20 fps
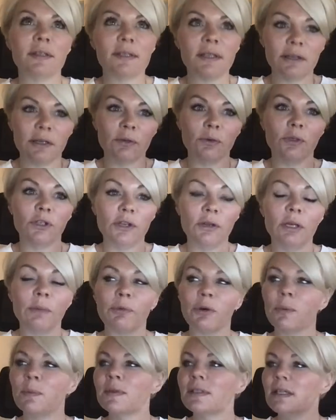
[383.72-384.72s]
unit
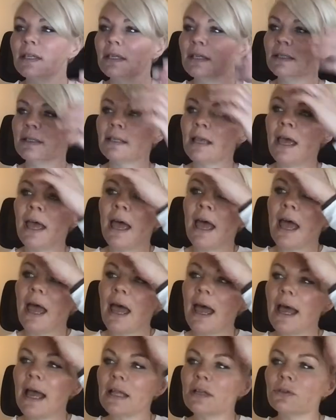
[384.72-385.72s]
properties
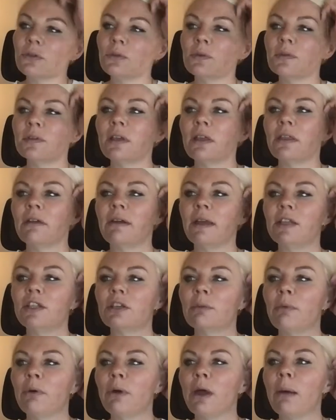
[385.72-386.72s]
and also their
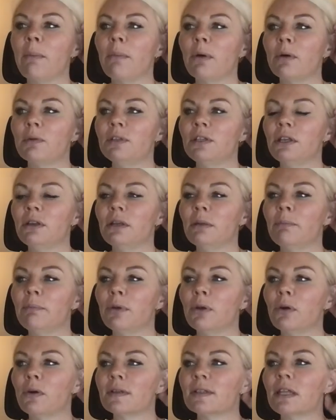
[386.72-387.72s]
HMO and multi-unit
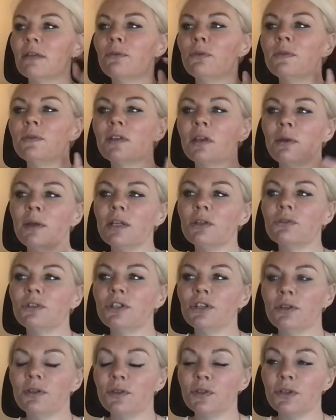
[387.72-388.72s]
blocks. They've also
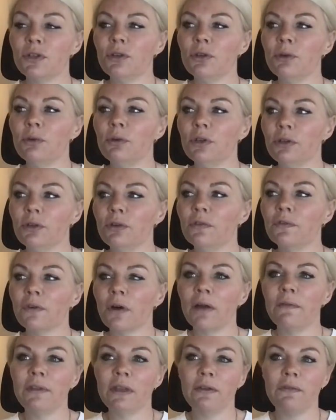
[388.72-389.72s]
introduced 2 new
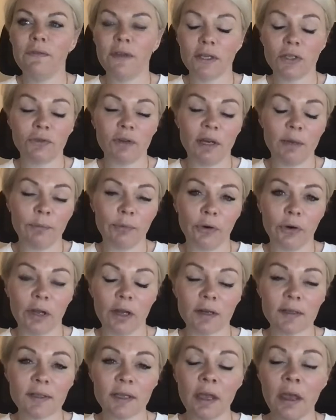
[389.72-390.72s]
5-year fixed rate
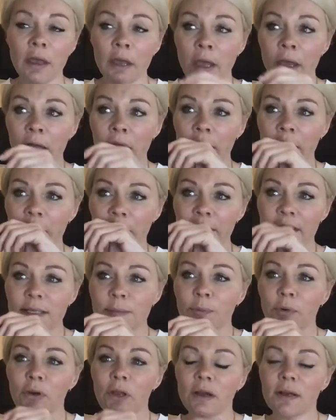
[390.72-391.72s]
products. Now these
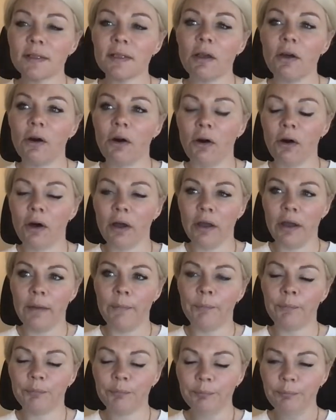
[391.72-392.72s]
products
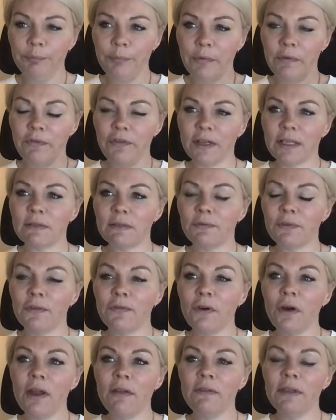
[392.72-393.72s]
are fixed for
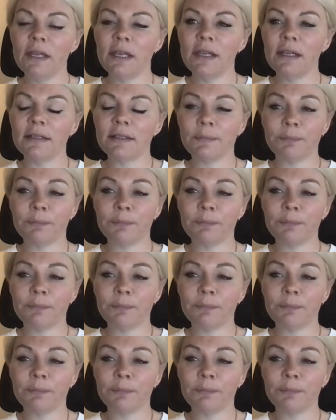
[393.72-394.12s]
5 years